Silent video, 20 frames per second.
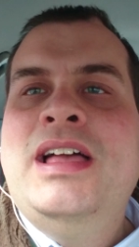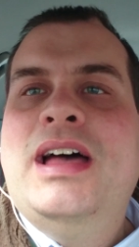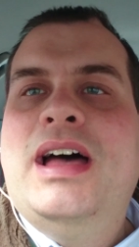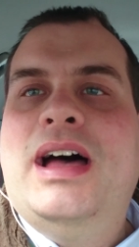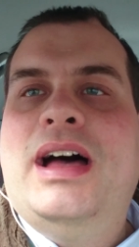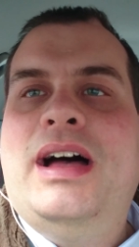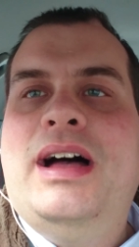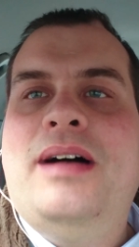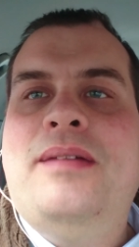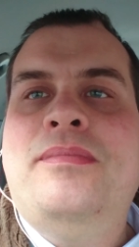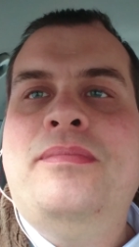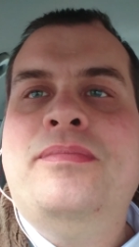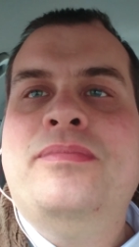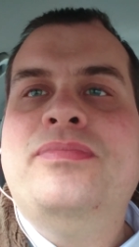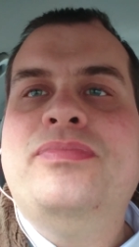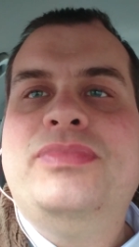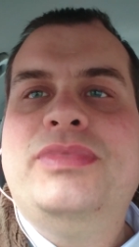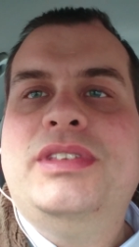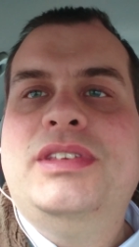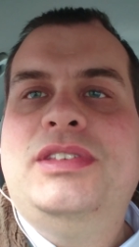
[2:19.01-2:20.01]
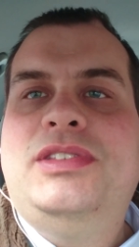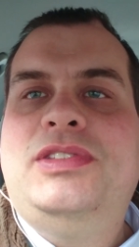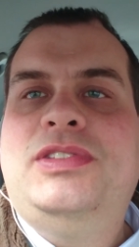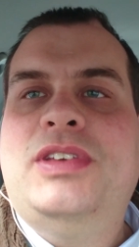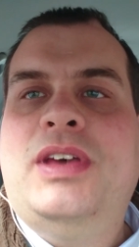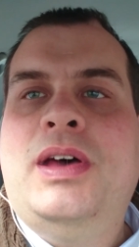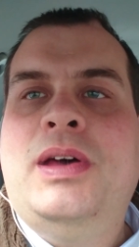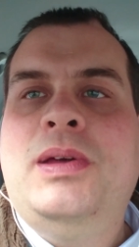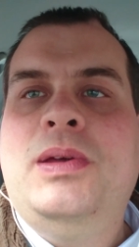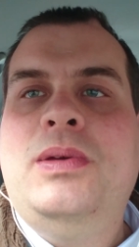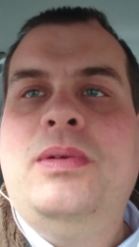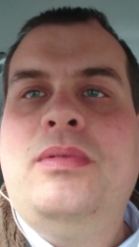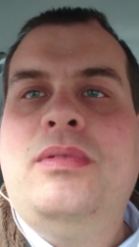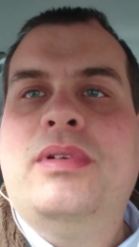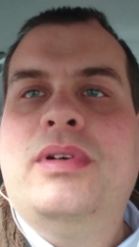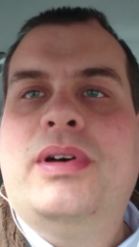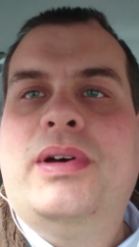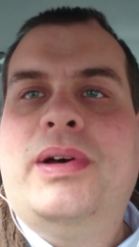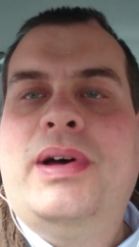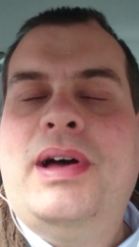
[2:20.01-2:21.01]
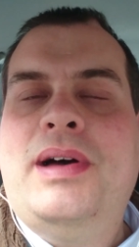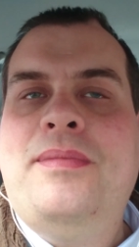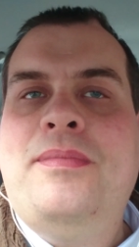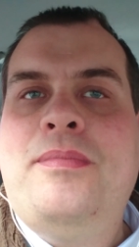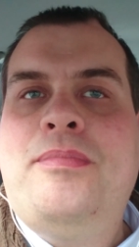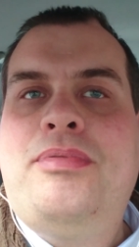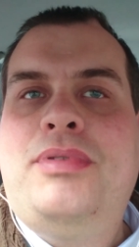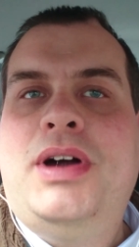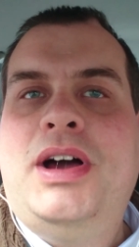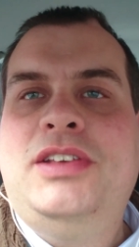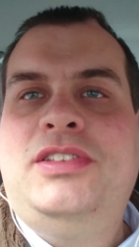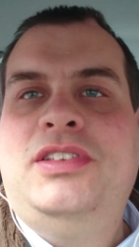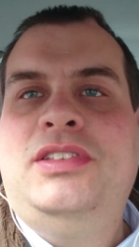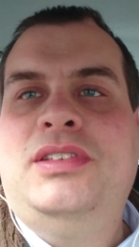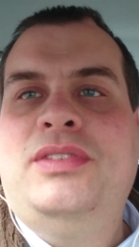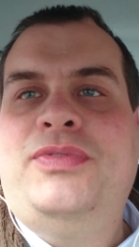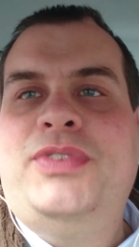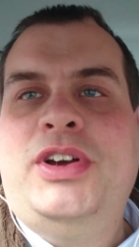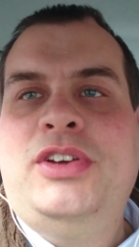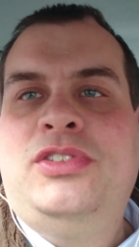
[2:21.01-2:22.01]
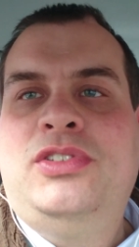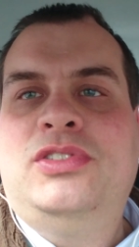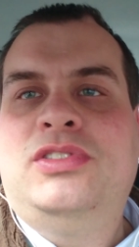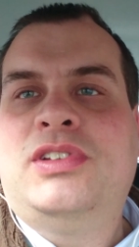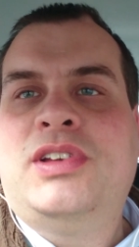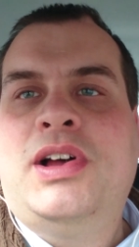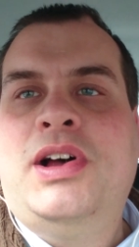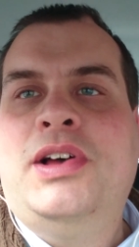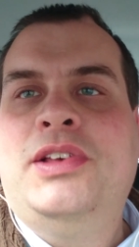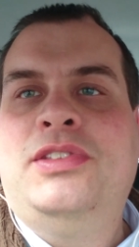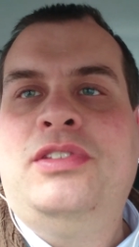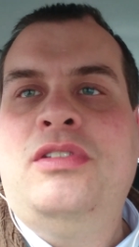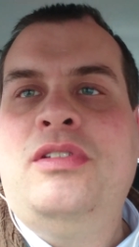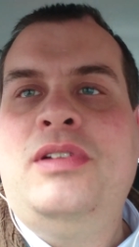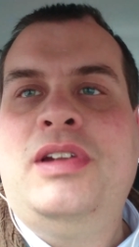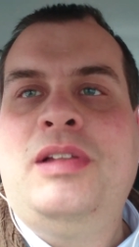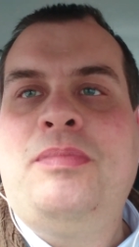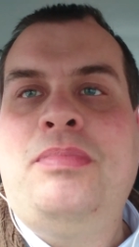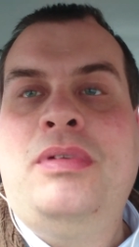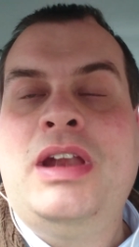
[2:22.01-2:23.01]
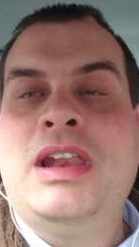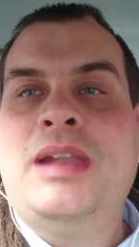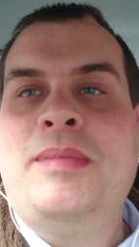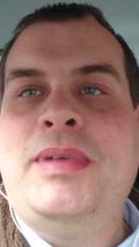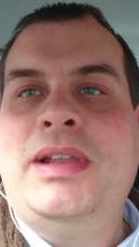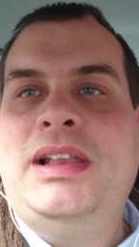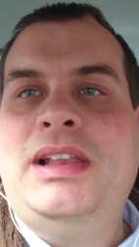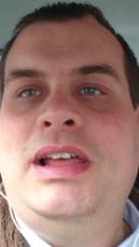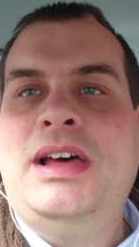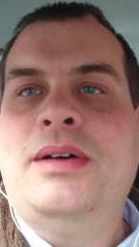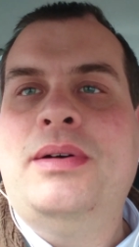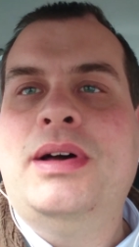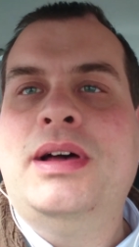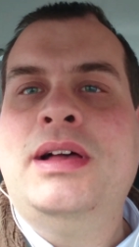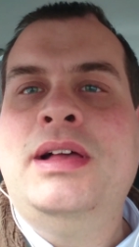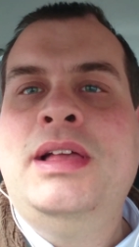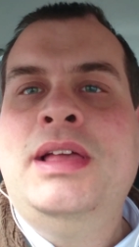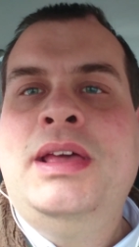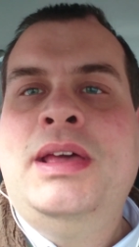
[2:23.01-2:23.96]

Um, so prices of those sort of cars are a little, probably a little bit lower